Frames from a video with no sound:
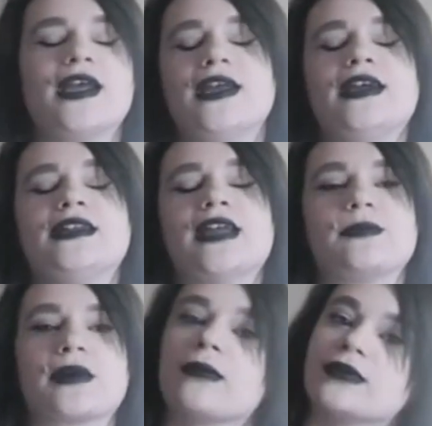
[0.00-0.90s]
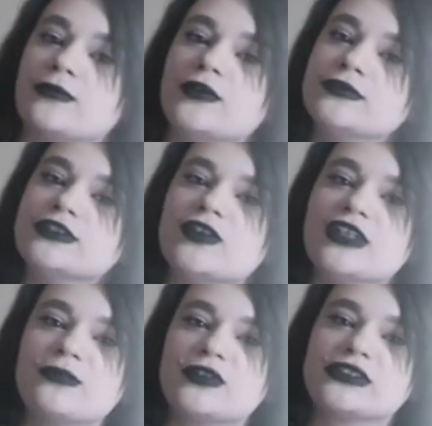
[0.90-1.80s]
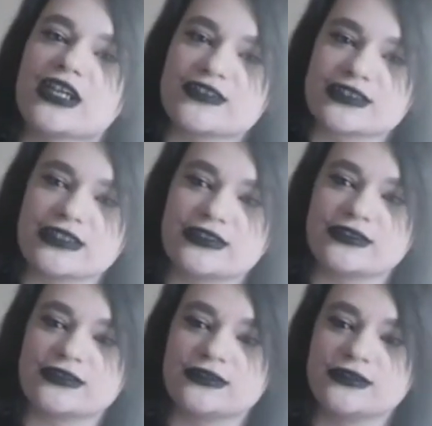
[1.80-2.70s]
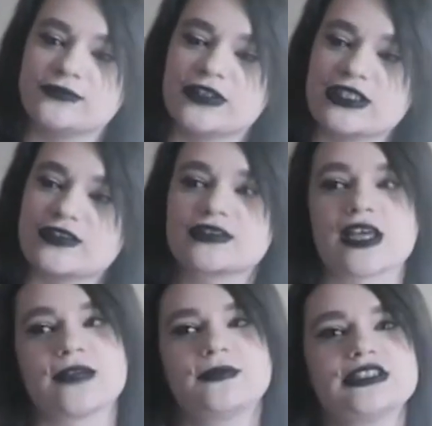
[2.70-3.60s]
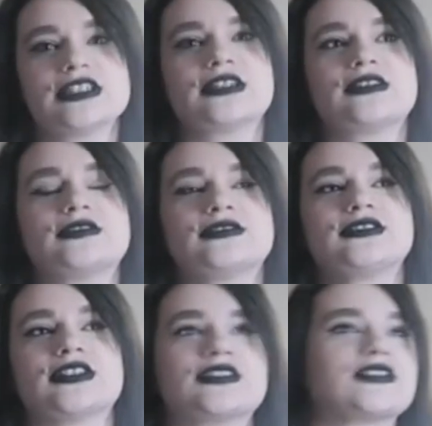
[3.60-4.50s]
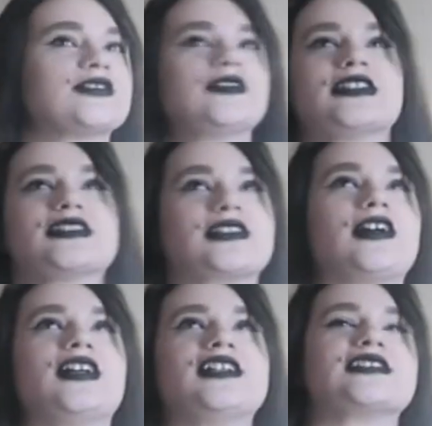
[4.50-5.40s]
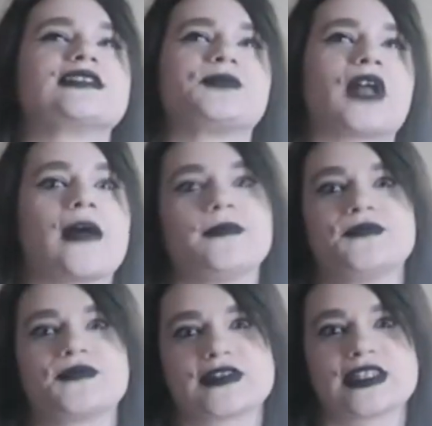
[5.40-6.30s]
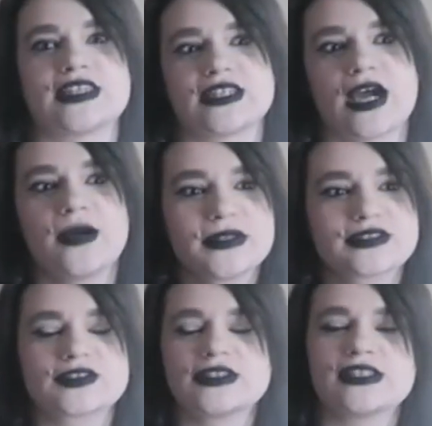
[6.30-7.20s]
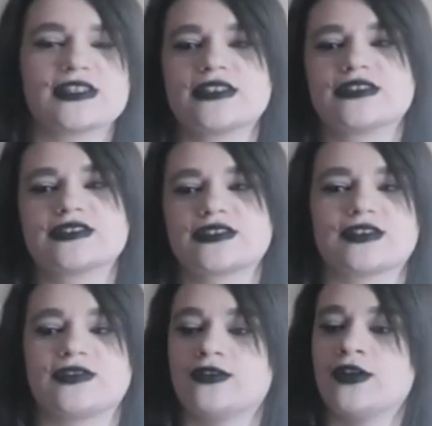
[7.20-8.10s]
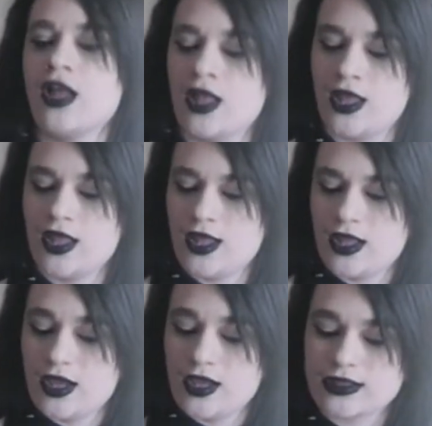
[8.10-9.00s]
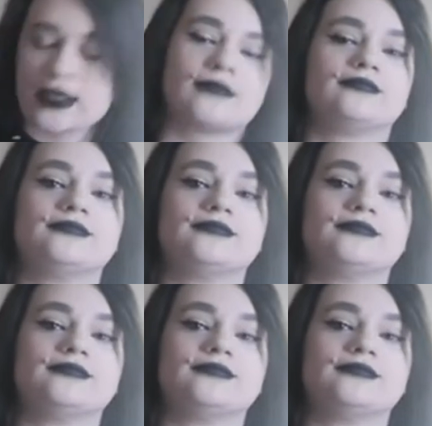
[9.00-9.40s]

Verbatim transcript: And I probably won't do any more Dolls Kill videos on my channel just so it doesn't cause problems in the comments or anything. So yeah.